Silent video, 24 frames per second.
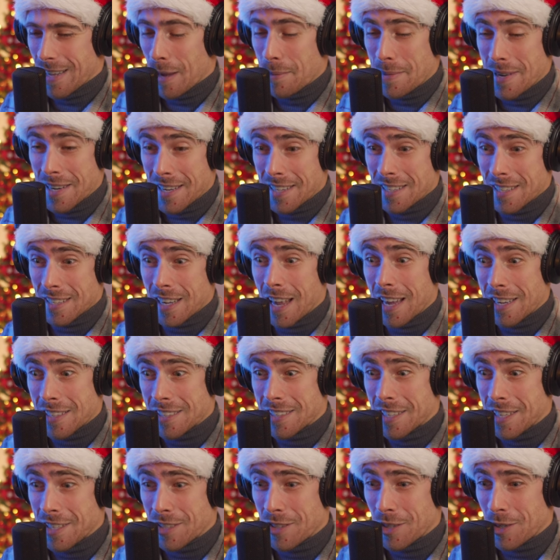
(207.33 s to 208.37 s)
I mean, it's
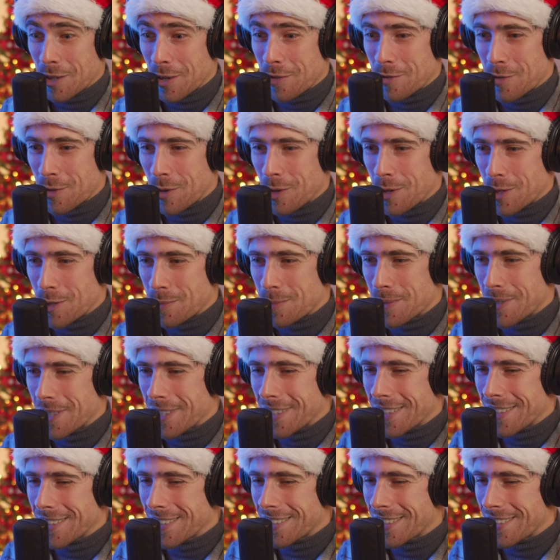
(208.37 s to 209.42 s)
nicely sung, of course,
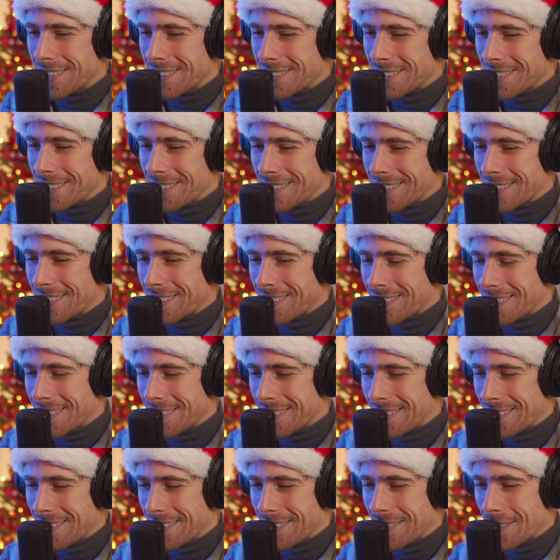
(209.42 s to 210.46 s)
but
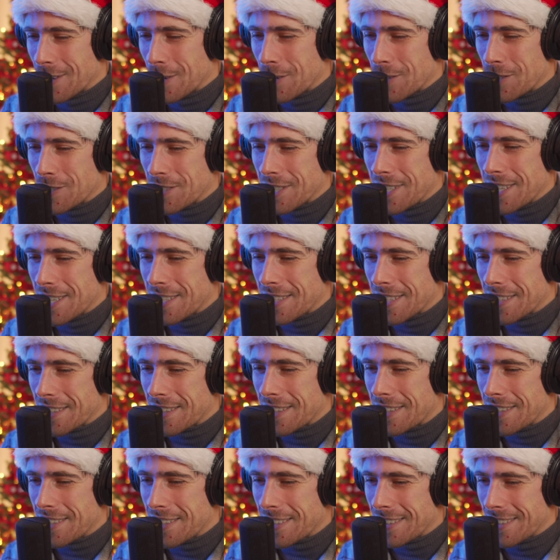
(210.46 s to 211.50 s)
her sneezing
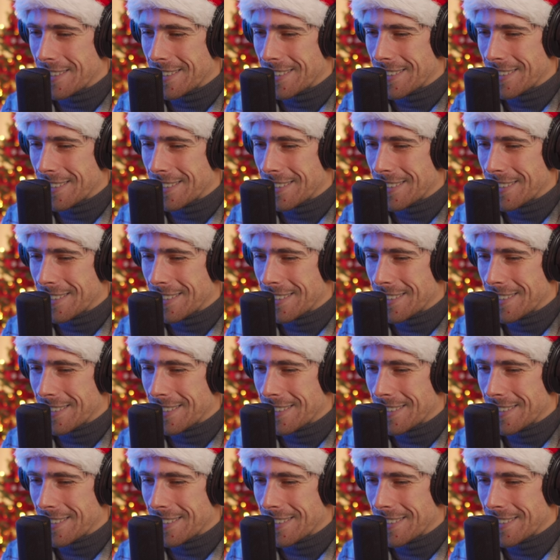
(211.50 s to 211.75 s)
there.